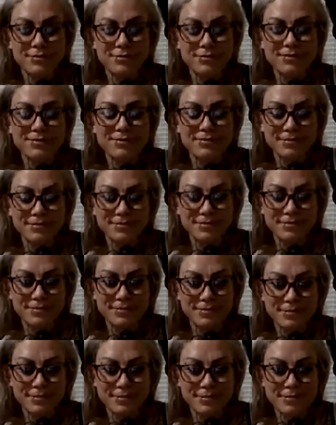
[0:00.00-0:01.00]

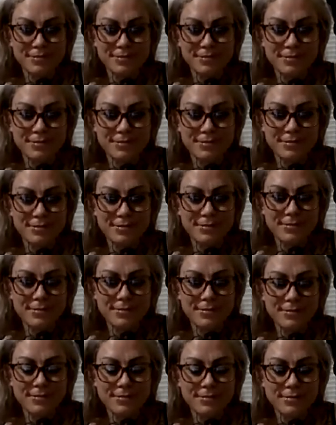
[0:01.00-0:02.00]

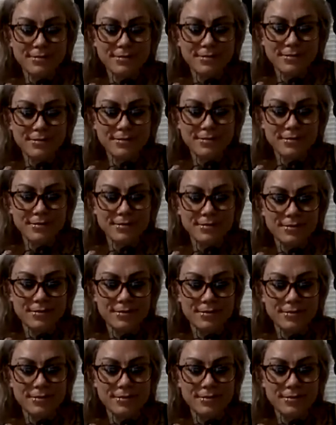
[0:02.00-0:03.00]

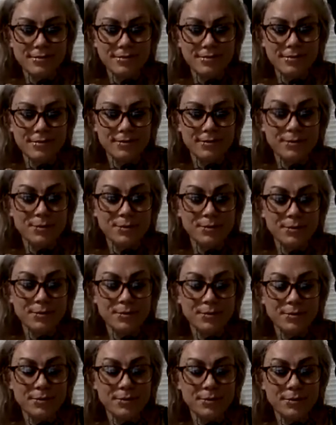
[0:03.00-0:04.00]

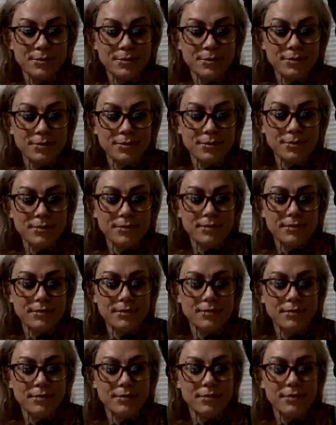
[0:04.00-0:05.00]

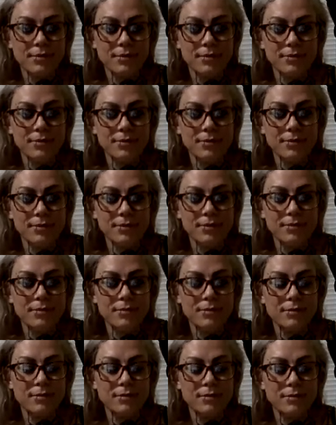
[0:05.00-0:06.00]

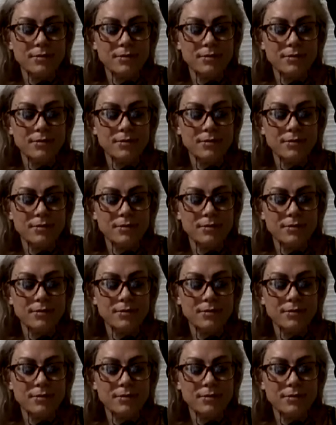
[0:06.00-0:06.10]
(silent)